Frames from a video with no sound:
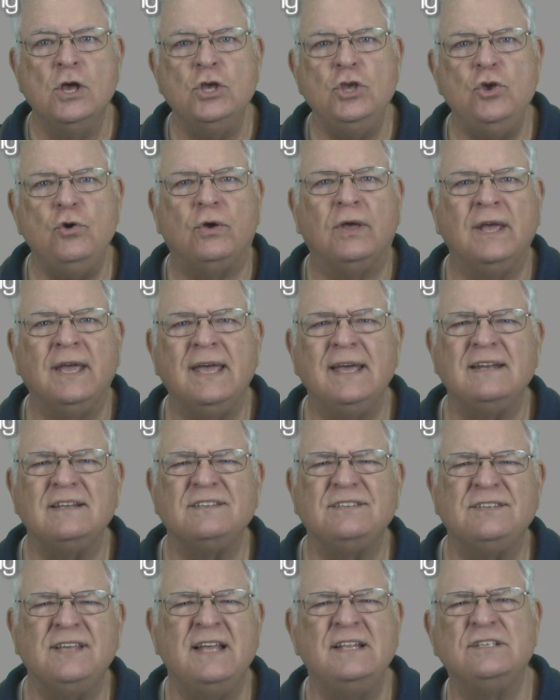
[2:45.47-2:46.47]
you can get a
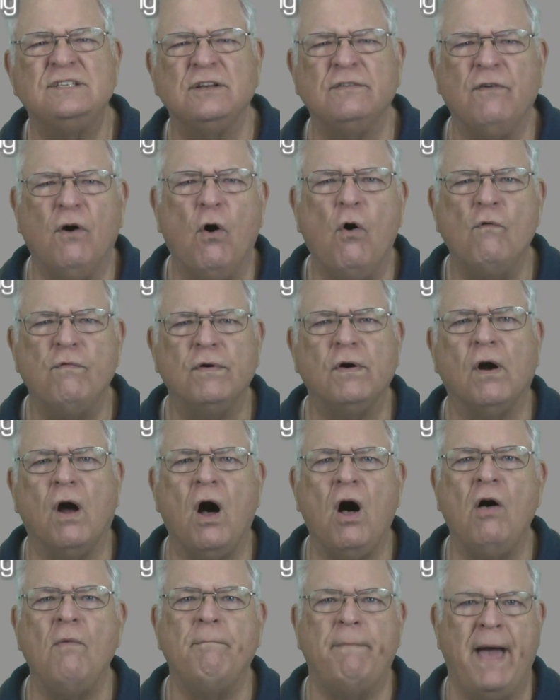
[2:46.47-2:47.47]
sense of
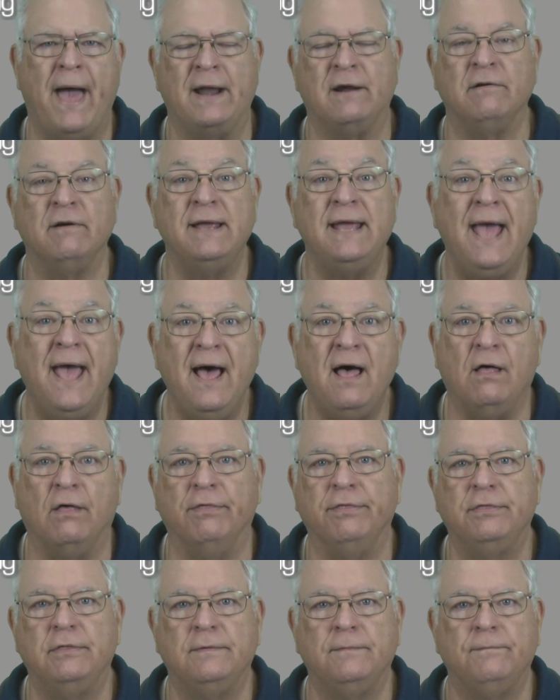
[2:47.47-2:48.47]
overall battery
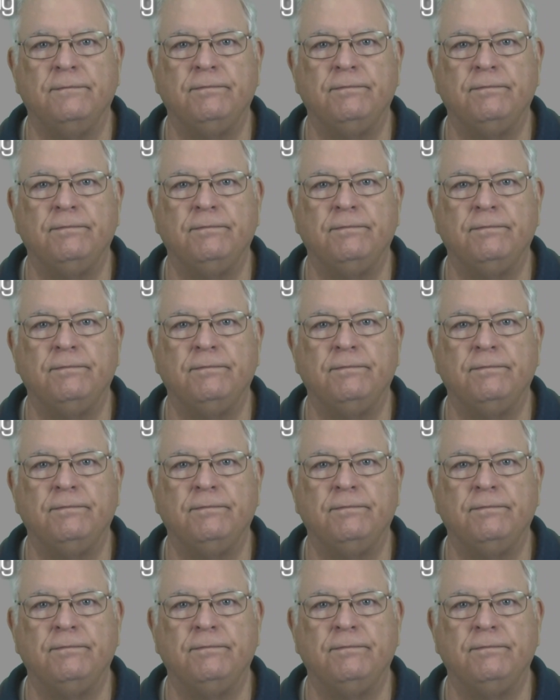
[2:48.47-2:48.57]
health.